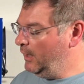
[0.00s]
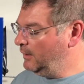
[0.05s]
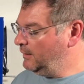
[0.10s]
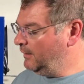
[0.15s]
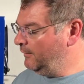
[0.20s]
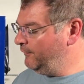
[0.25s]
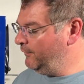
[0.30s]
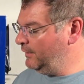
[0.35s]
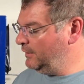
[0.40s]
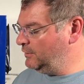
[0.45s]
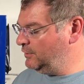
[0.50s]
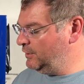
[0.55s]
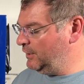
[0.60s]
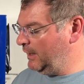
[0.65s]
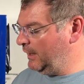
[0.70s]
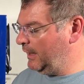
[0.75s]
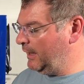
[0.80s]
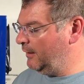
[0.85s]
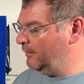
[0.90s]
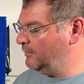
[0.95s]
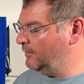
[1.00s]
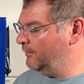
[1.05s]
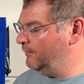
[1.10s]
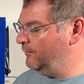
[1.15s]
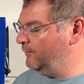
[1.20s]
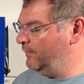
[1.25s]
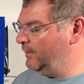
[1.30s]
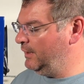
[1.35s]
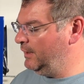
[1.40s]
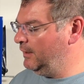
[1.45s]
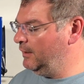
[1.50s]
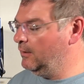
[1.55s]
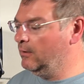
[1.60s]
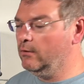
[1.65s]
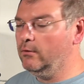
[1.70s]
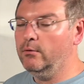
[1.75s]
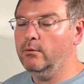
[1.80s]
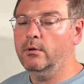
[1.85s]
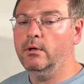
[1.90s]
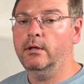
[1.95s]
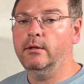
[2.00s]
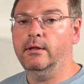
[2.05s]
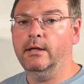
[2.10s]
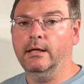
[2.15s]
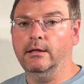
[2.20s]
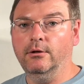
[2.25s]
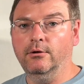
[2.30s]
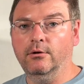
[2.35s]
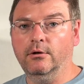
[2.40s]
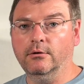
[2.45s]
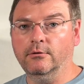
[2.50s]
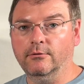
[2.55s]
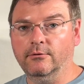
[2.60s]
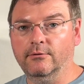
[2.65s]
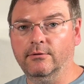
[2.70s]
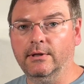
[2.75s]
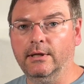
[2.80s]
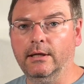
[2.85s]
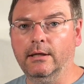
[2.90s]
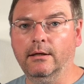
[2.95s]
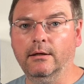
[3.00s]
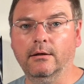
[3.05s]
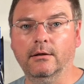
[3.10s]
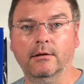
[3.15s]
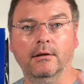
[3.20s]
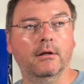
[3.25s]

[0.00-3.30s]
definitely check out the video that you can see.